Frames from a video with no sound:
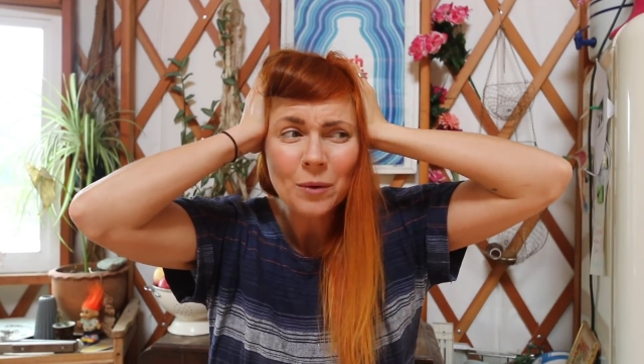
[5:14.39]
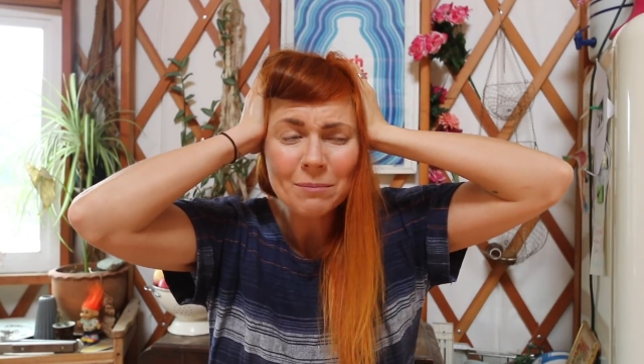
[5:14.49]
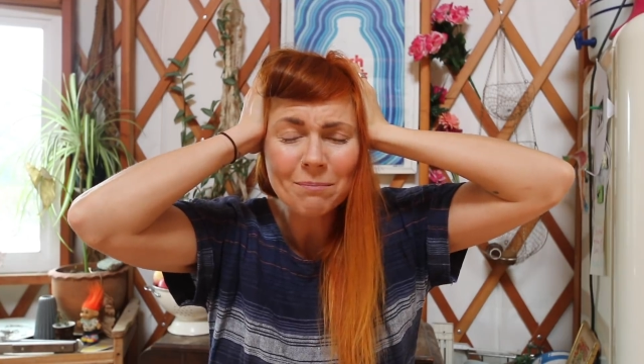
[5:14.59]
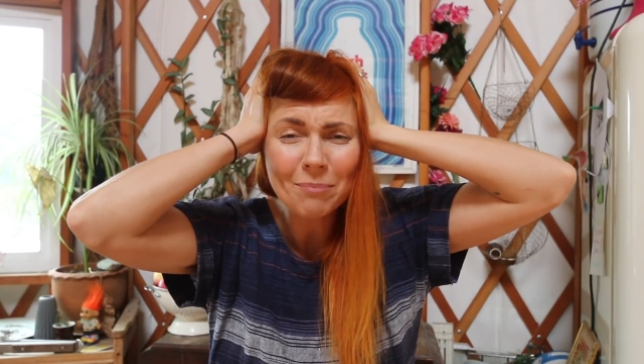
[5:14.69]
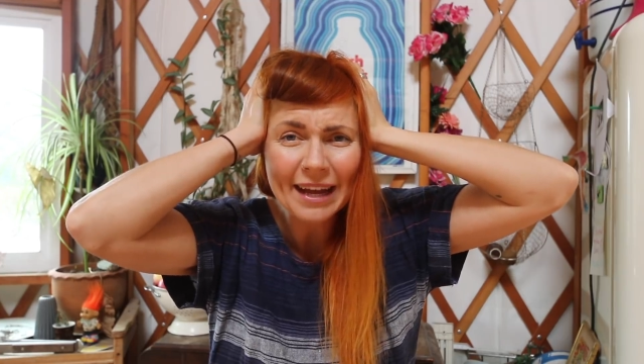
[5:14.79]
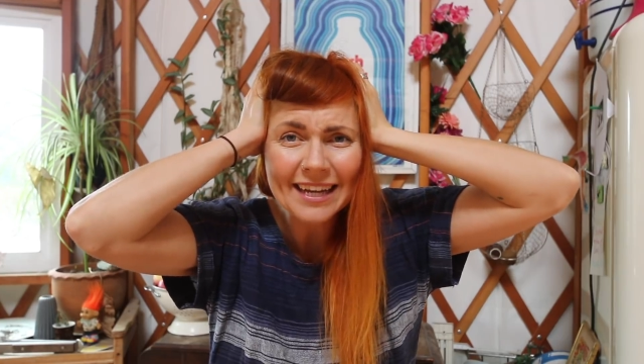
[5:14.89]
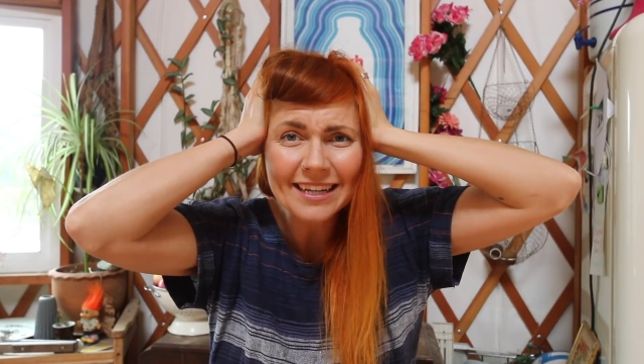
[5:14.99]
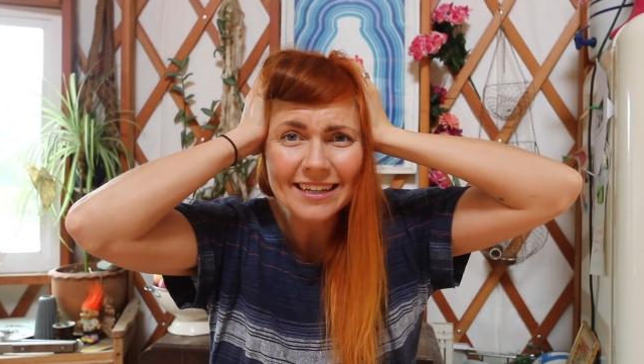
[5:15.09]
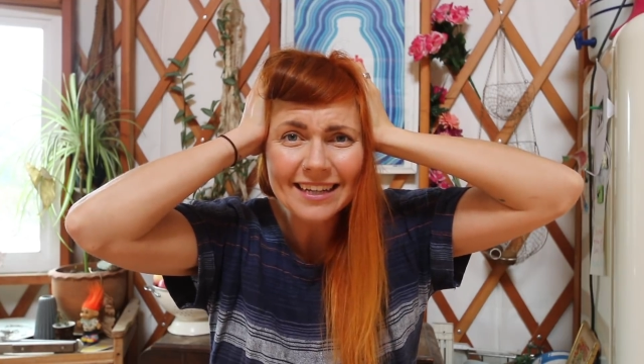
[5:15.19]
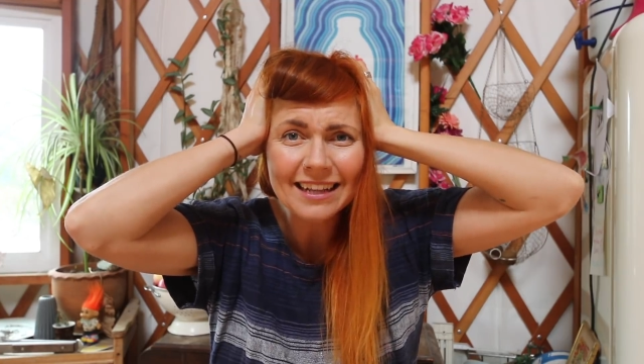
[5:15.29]
with
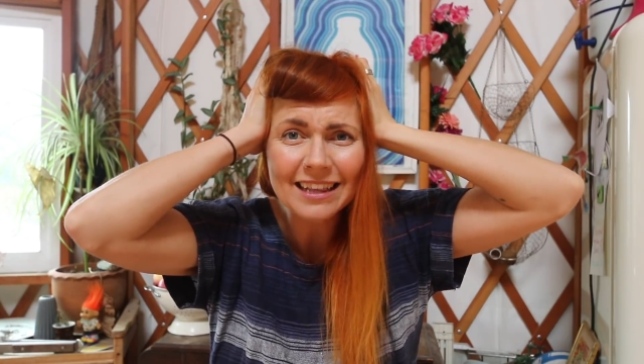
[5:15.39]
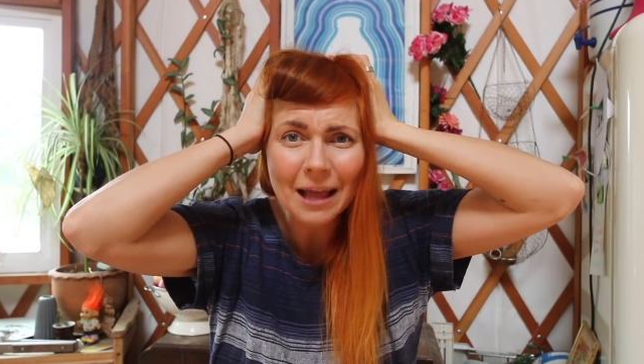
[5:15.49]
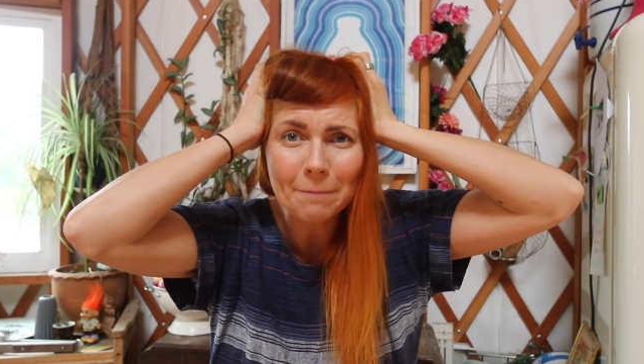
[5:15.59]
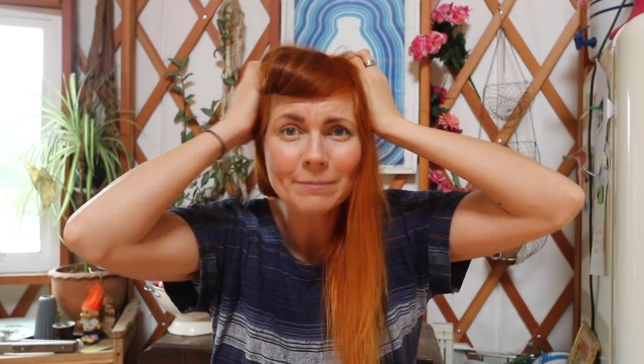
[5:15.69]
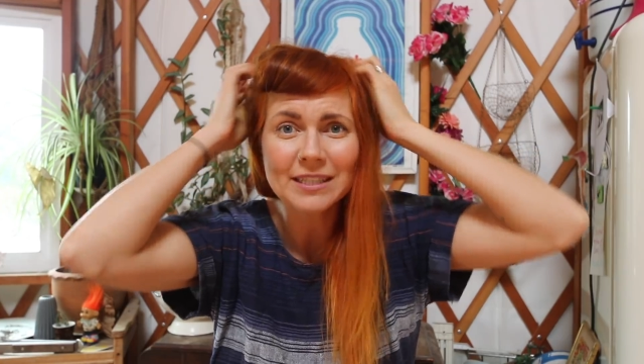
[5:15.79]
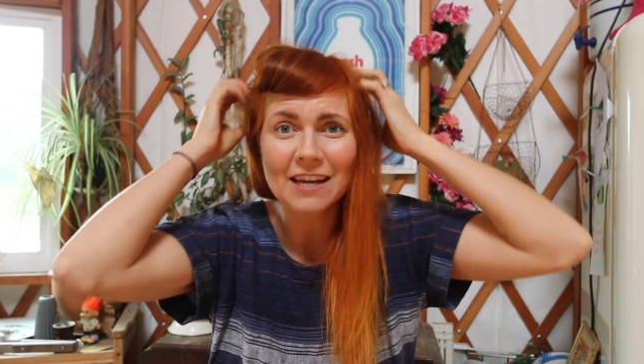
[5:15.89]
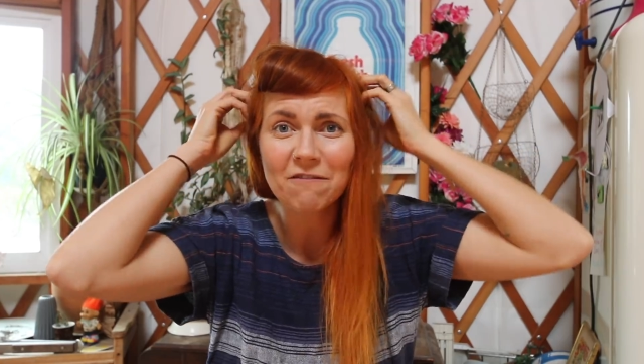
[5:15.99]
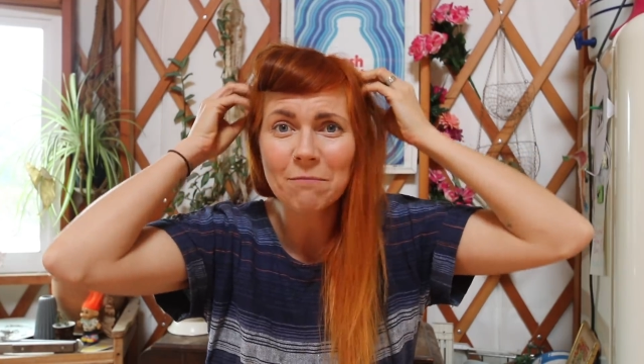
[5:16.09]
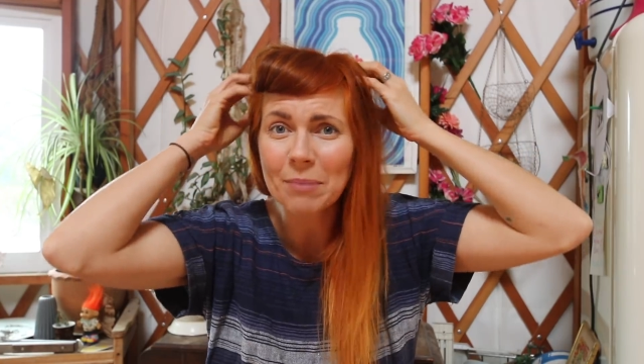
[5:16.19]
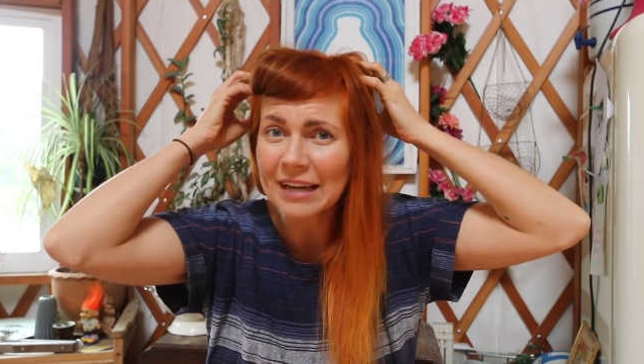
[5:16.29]
big clumps
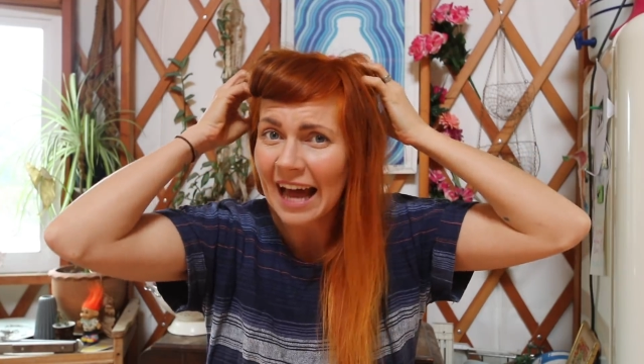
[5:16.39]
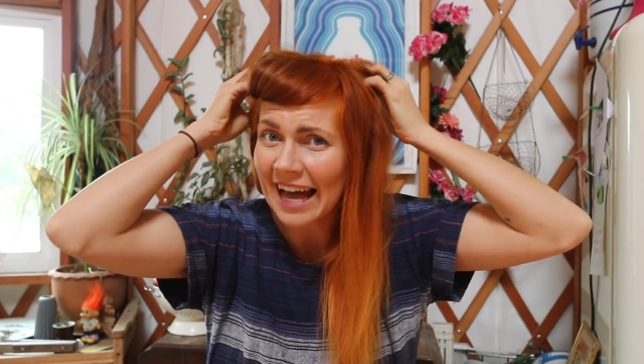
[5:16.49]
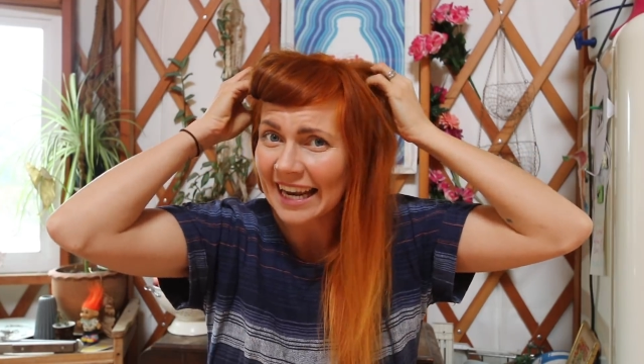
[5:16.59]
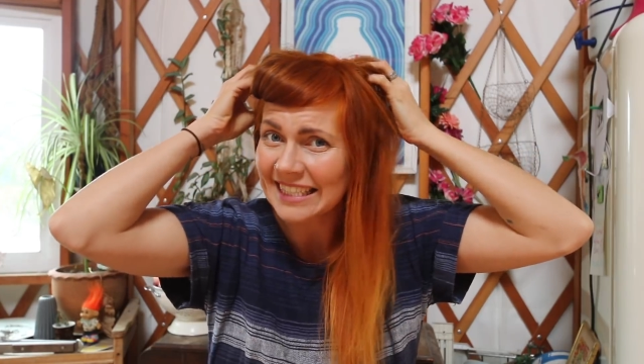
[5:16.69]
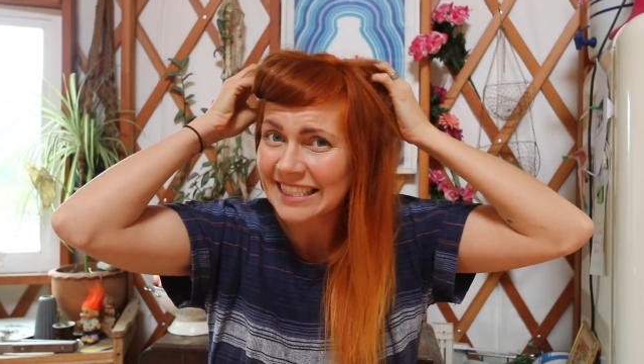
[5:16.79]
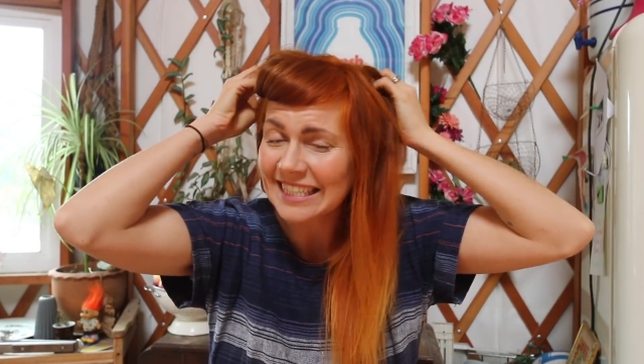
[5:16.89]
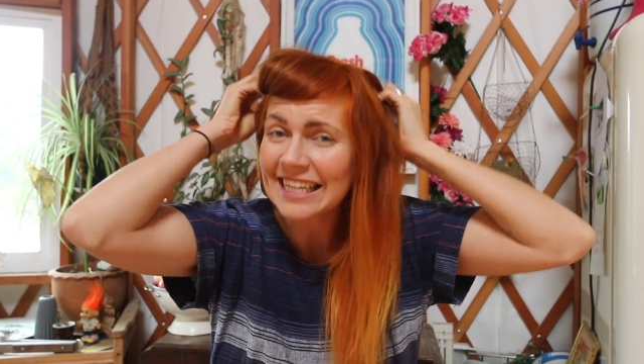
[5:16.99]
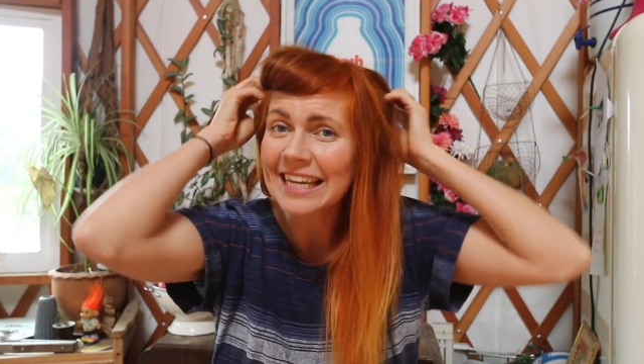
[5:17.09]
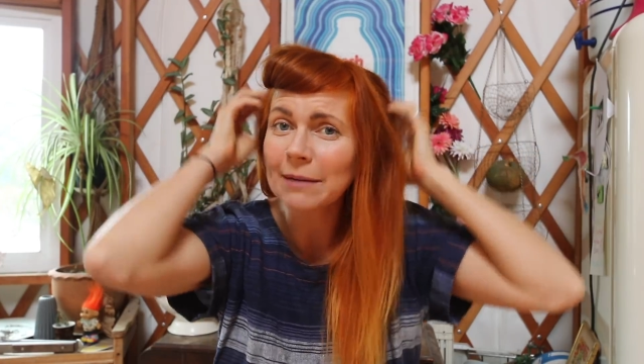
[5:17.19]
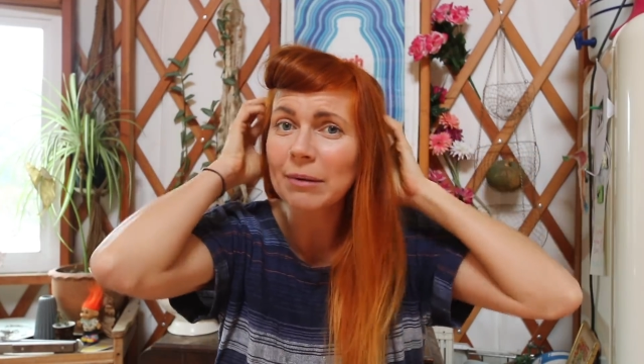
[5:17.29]
of banana,
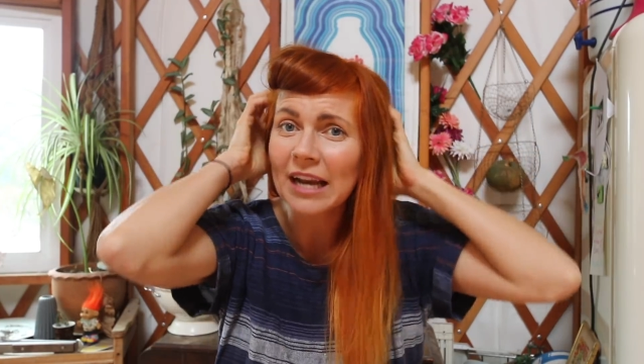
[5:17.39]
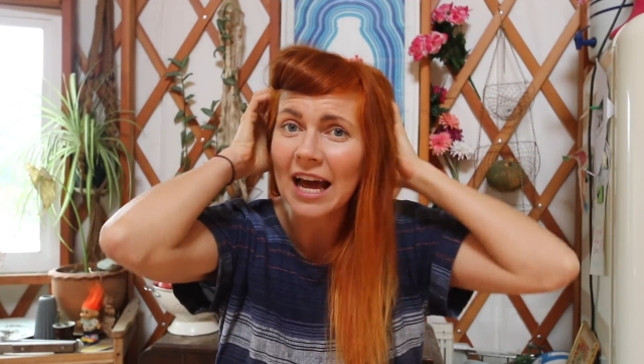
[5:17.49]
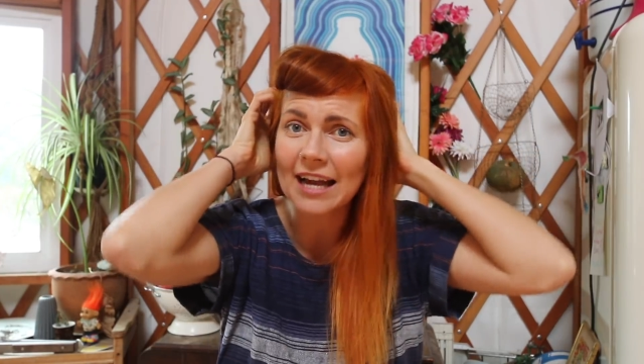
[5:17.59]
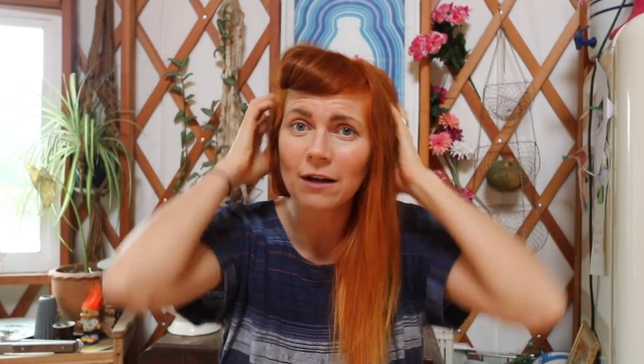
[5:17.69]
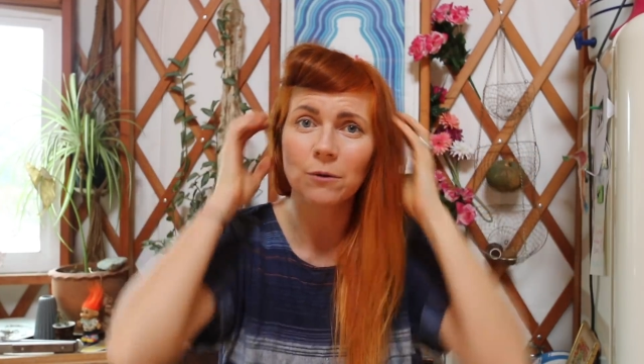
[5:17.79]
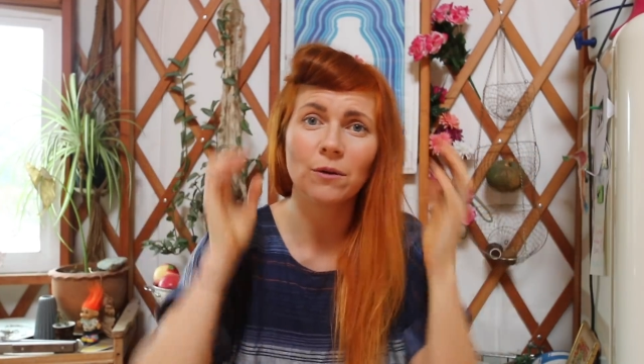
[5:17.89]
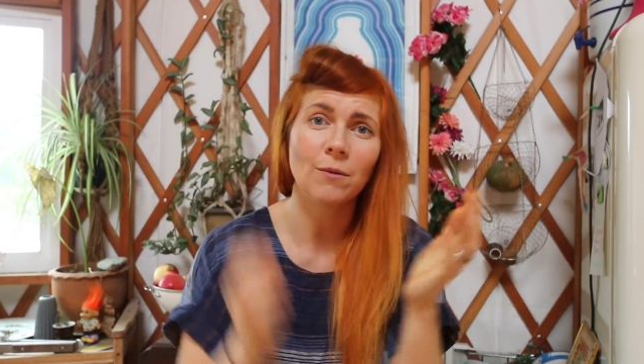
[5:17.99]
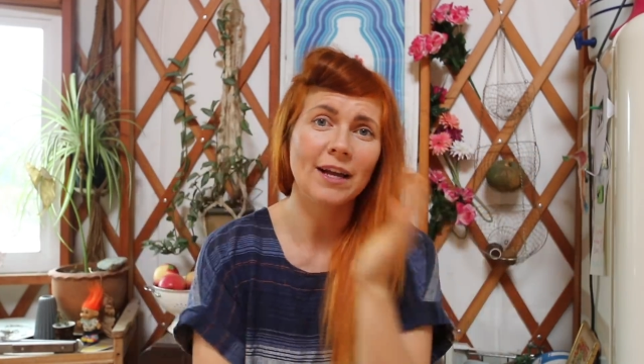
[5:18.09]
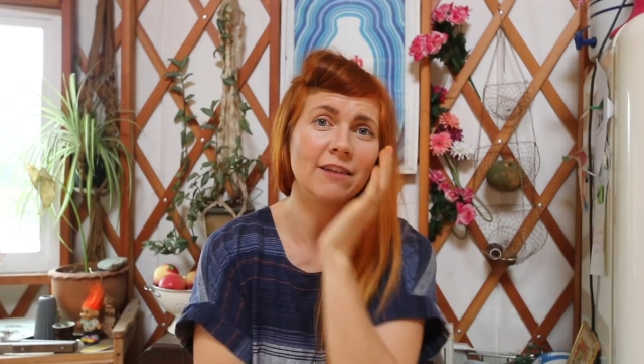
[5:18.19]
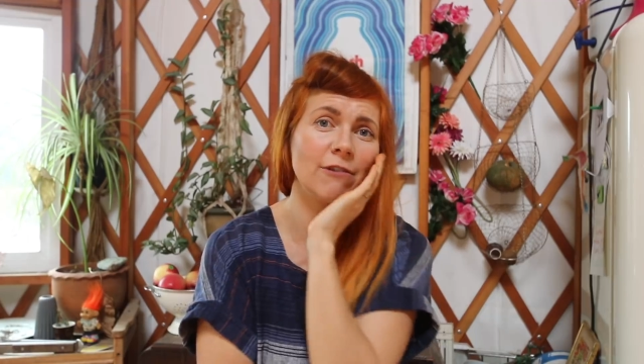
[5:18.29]
sticky banana all the
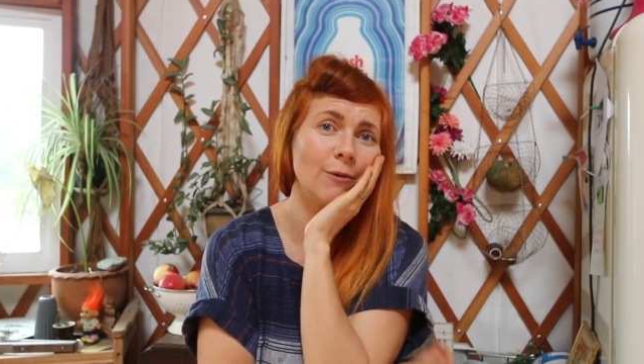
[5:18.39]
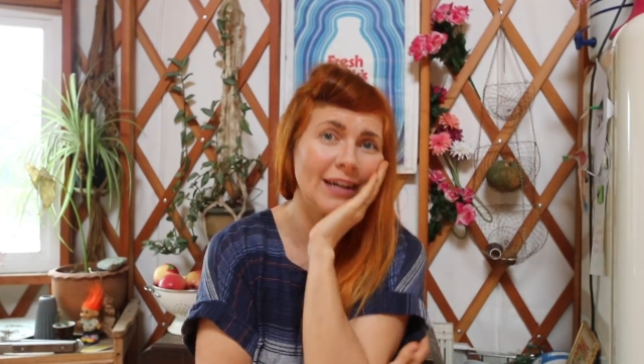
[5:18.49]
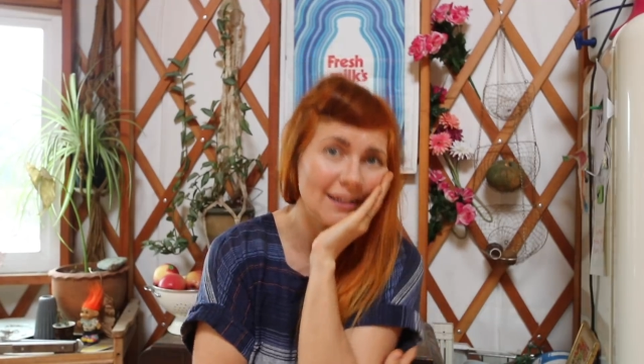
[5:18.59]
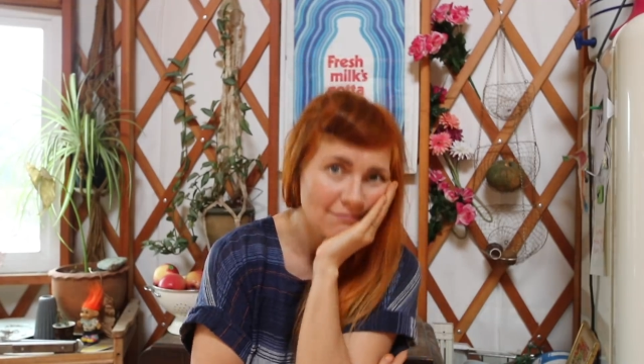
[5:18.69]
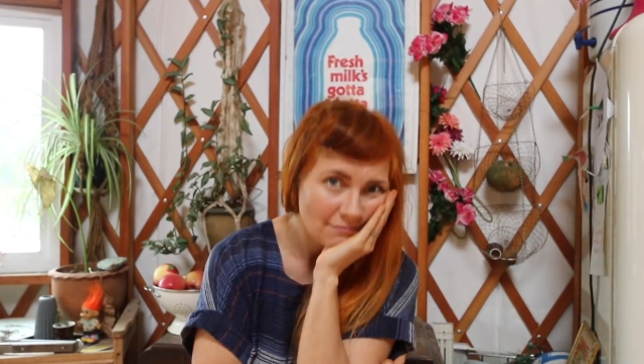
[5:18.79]
way through it.